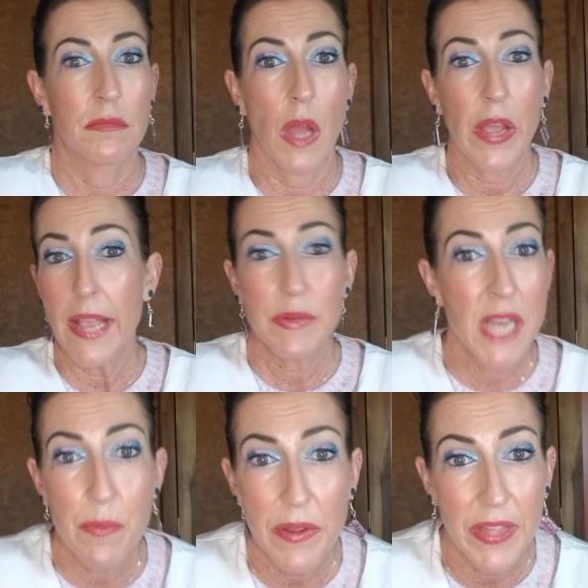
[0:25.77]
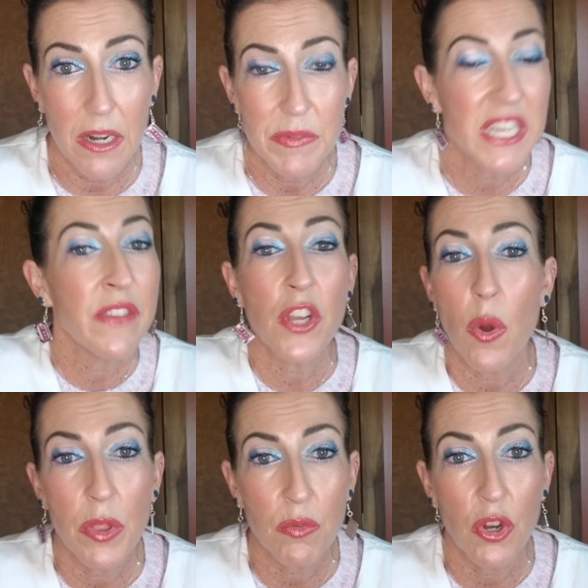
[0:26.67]
Okay, stop right there. Didn't even go
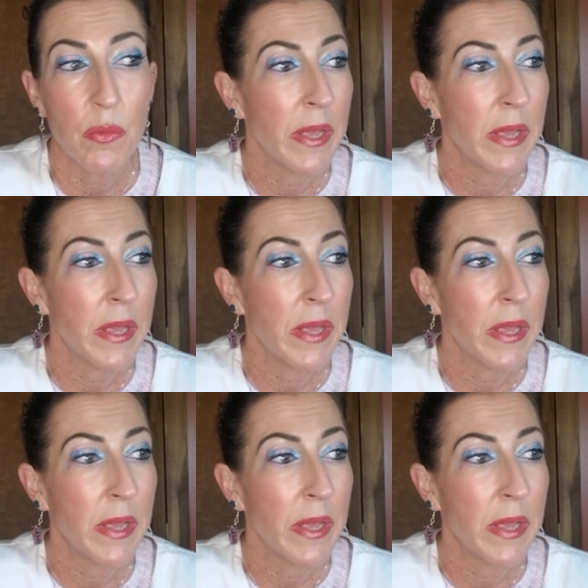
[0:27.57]
in the room.